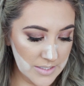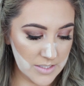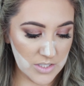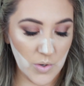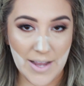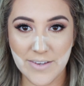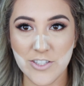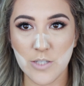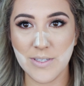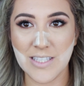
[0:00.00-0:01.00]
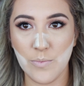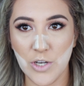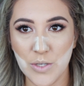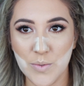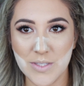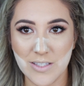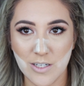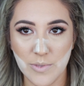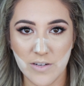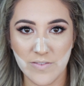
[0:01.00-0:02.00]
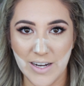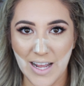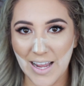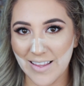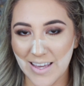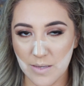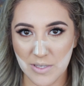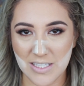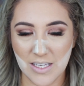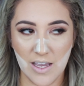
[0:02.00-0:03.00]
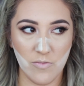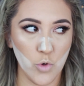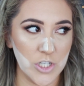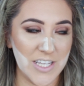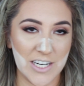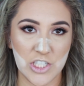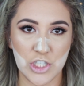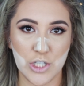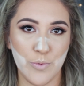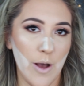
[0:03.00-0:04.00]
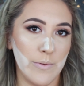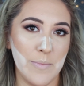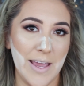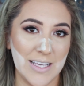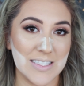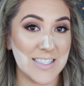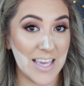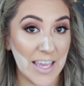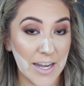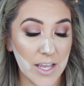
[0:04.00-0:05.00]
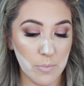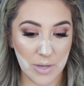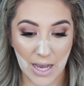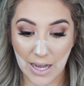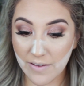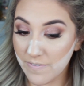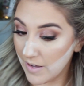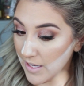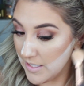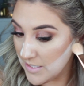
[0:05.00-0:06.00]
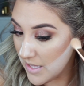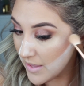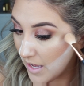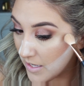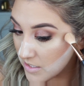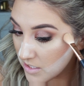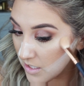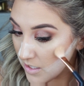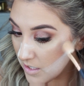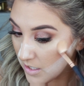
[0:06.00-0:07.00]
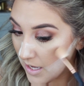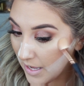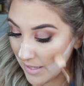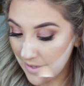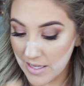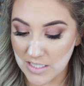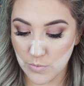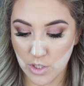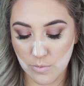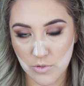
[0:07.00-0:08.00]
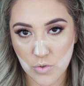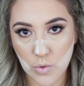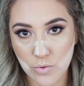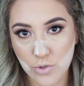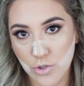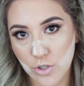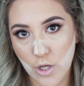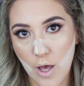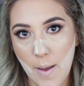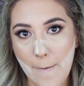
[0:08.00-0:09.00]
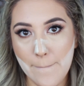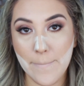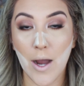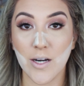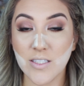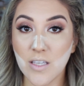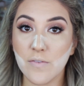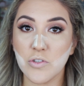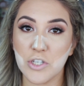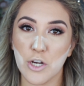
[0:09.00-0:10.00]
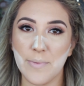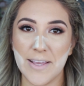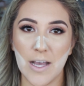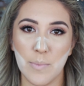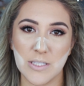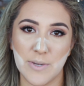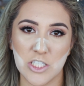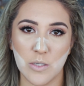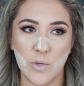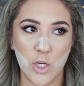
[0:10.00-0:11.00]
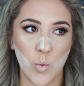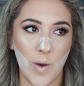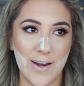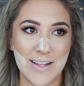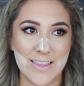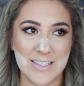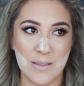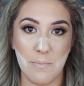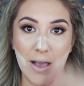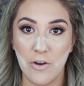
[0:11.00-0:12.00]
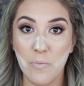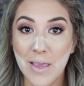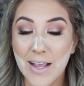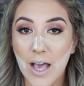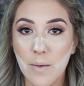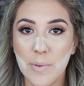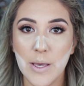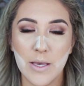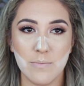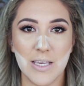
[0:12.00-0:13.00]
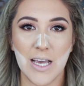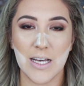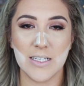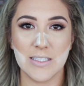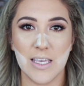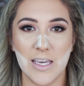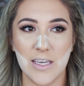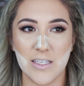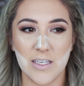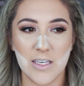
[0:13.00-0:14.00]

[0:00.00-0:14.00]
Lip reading: So I used to be someone who is a little bit afraid to highlight because I have more textured, problematic skin, but I find that highlight is one of the most crucial parts of doing your makeup, especially when you're wearing this amount of makeup, because it